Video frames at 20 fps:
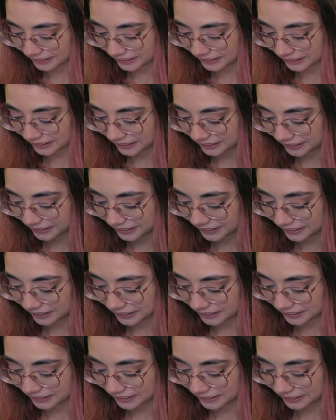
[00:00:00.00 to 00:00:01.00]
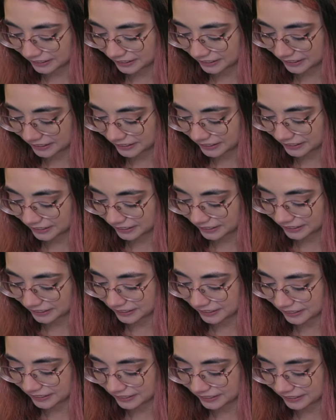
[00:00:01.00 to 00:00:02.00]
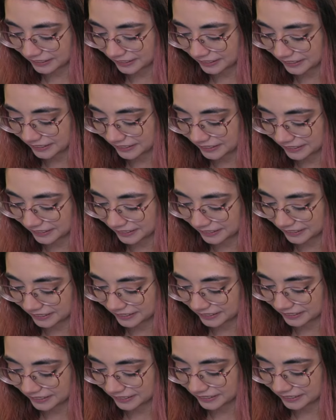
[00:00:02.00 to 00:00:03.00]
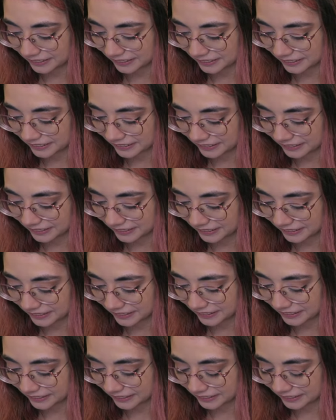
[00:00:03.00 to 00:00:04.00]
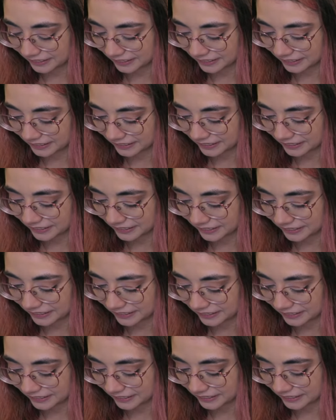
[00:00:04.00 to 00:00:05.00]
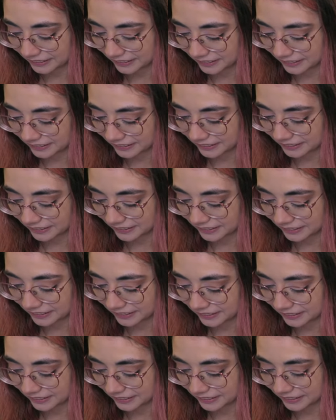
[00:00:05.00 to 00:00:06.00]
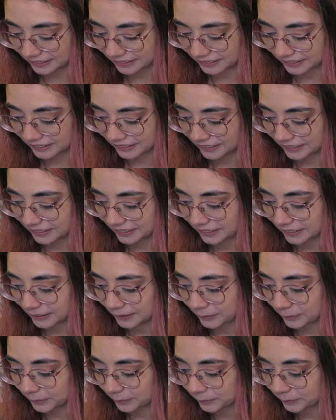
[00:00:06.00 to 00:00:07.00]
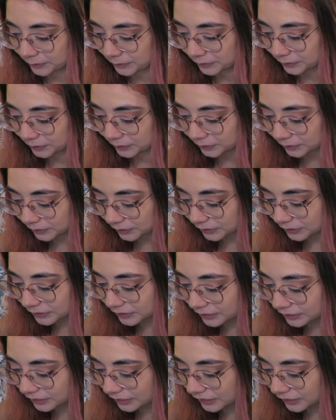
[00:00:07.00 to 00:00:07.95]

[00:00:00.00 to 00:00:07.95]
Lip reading: The person shown says nothing.